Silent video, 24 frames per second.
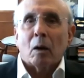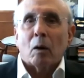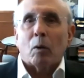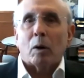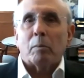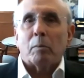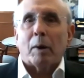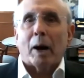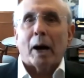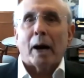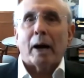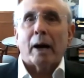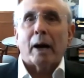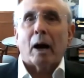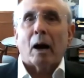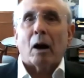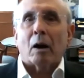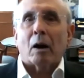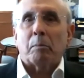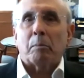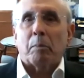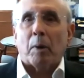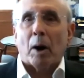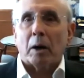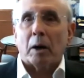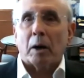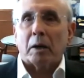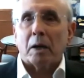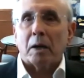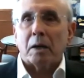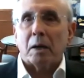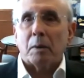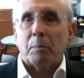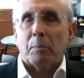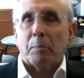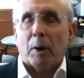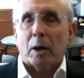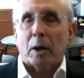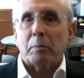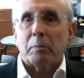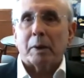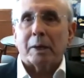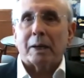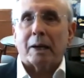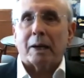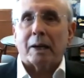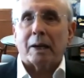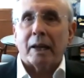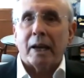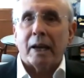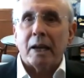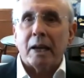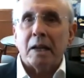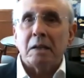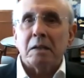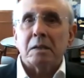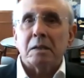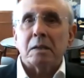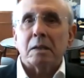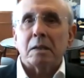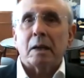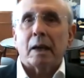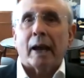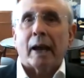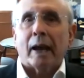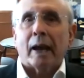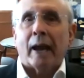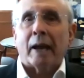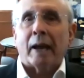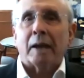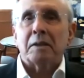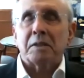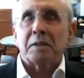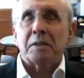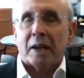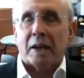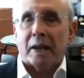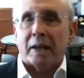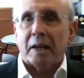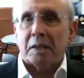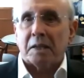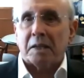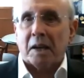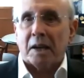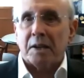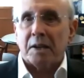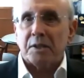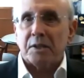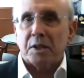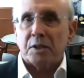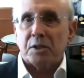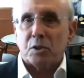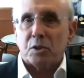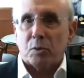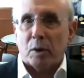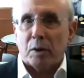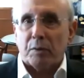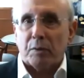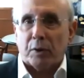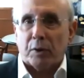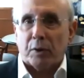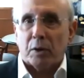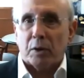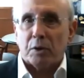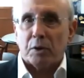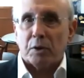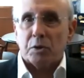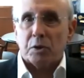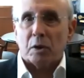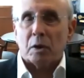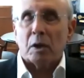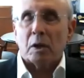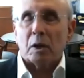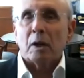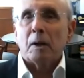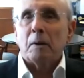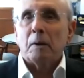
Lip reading: whereby our parking department cleans and sanitizes street furniture,